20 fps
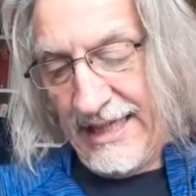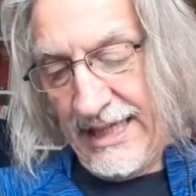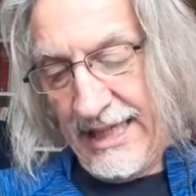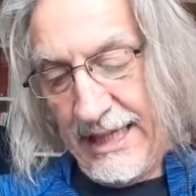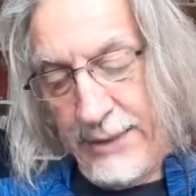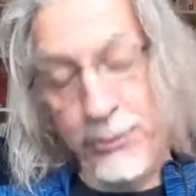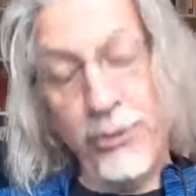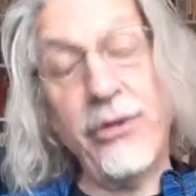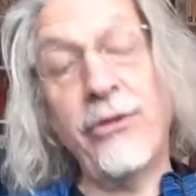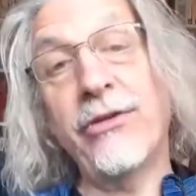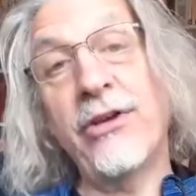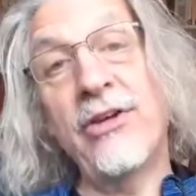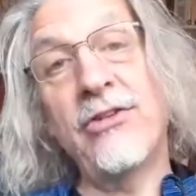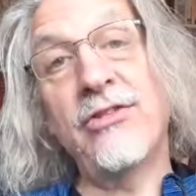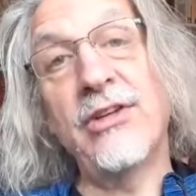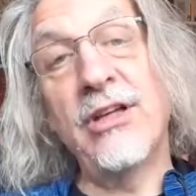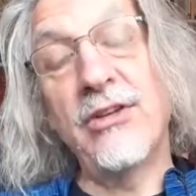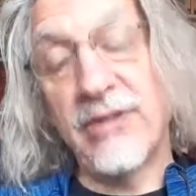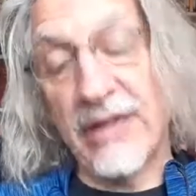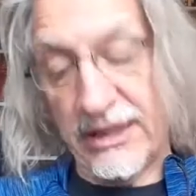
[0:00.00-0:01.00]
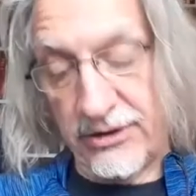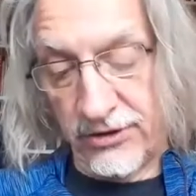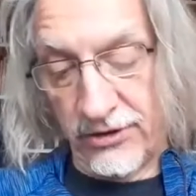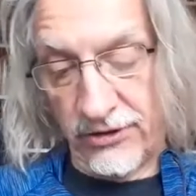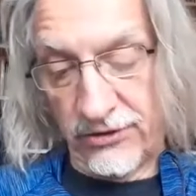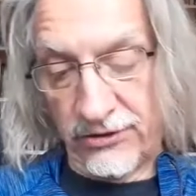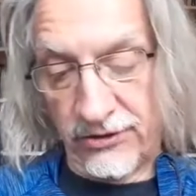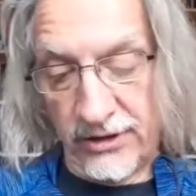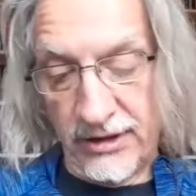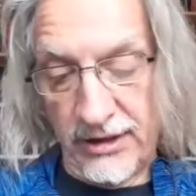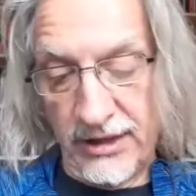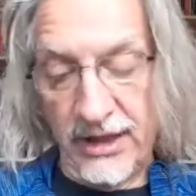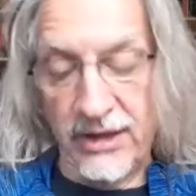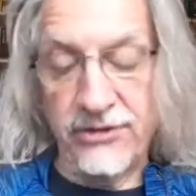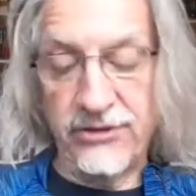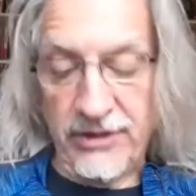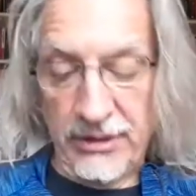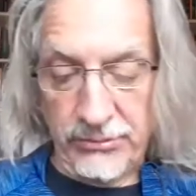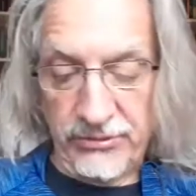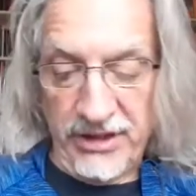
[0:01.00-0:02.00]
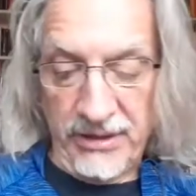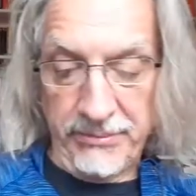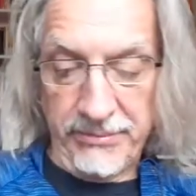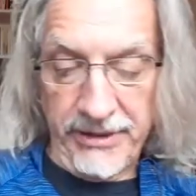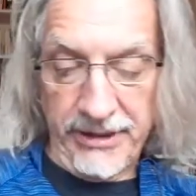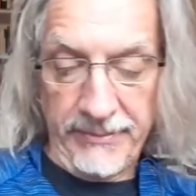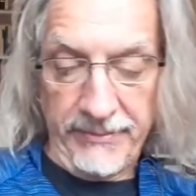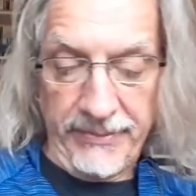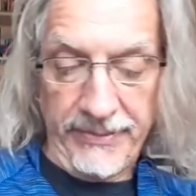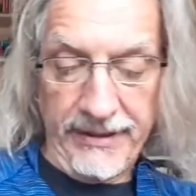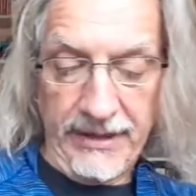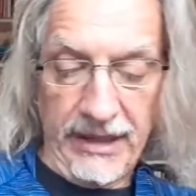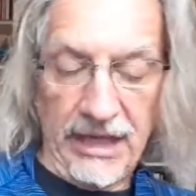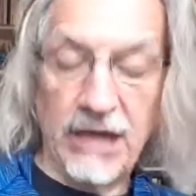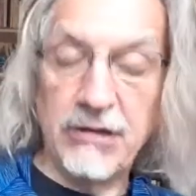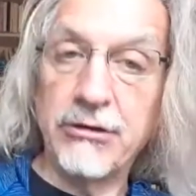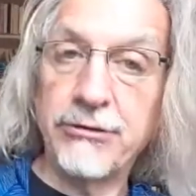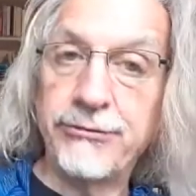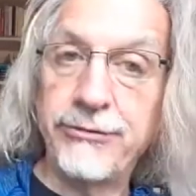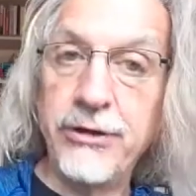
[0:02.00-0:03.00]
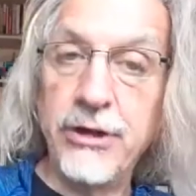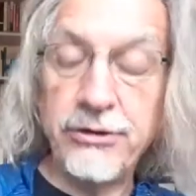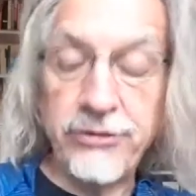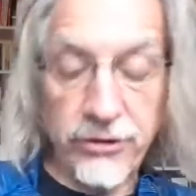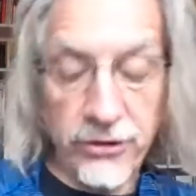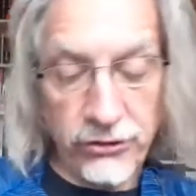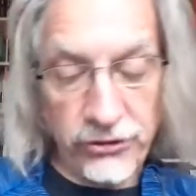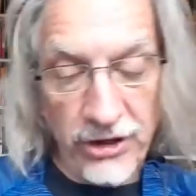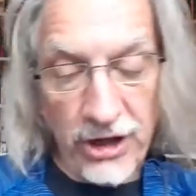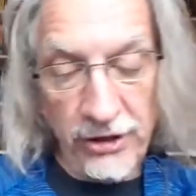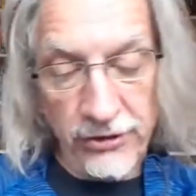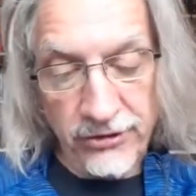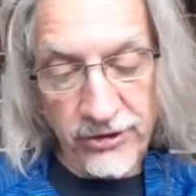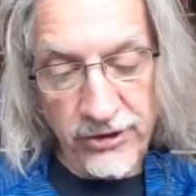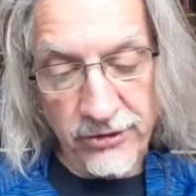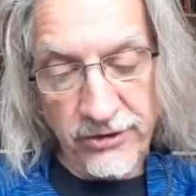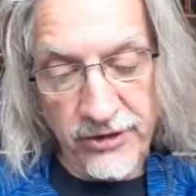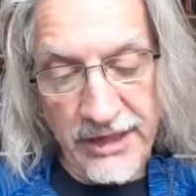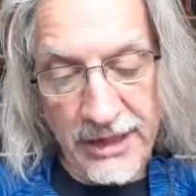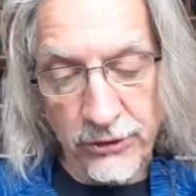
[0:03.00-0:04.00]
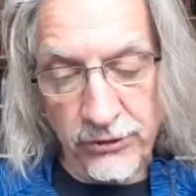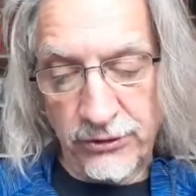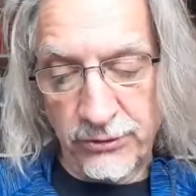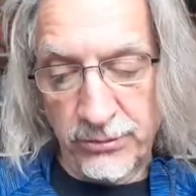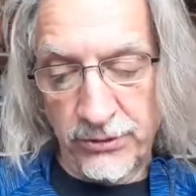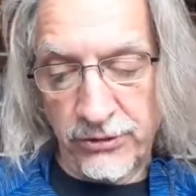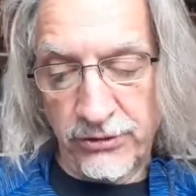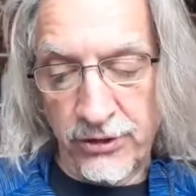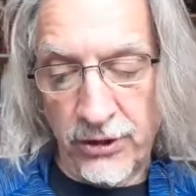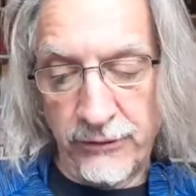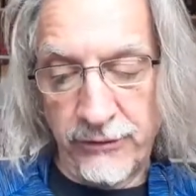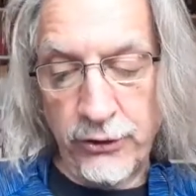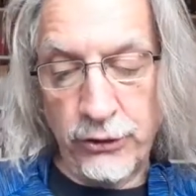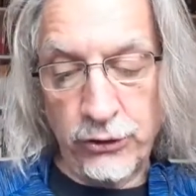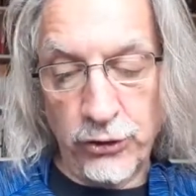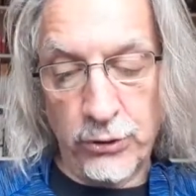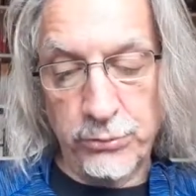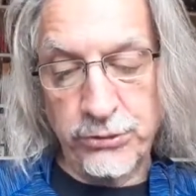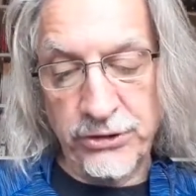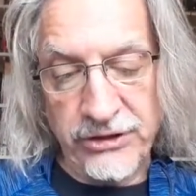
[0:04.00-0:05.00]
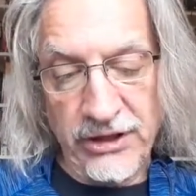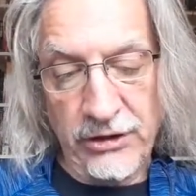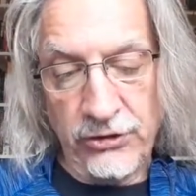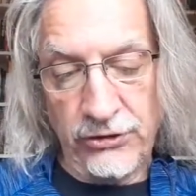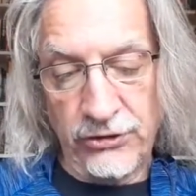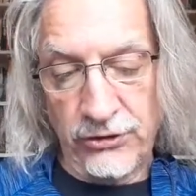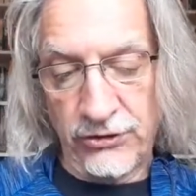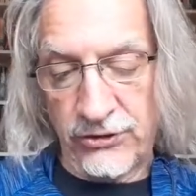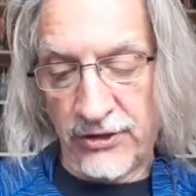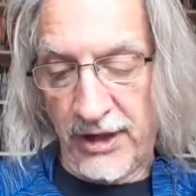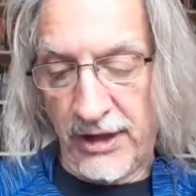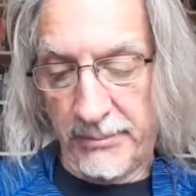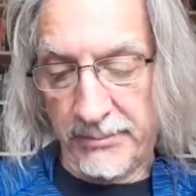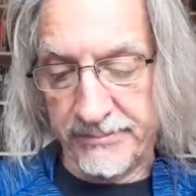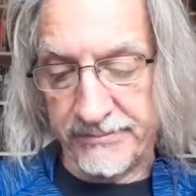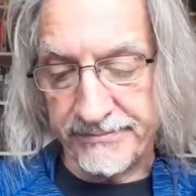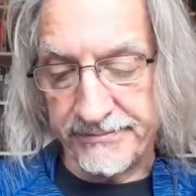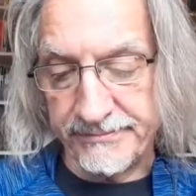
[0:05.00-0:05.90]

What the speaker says: In one of these Dean's letters last September, I referred to the Chancellor's announcement of the job retention scheme.